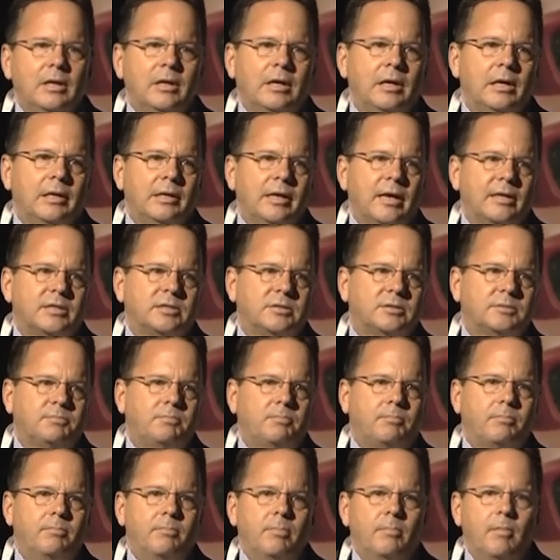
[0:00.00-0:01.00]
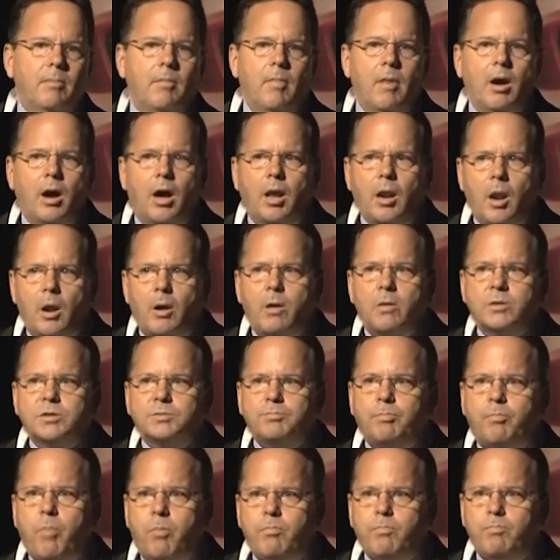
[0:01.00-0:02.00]
and that's a large
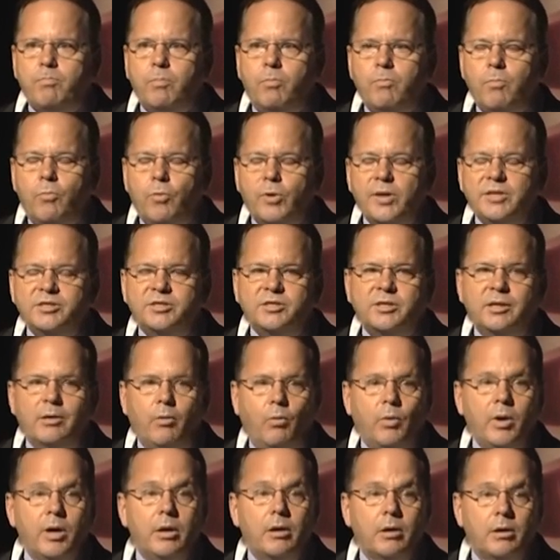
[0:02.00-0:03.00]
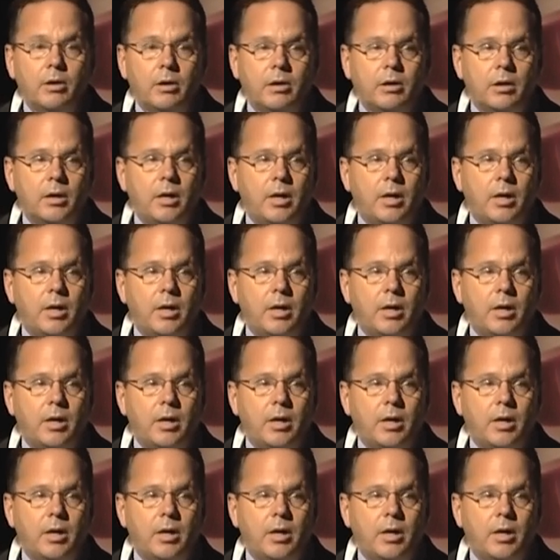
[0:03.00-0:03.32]
reason that we're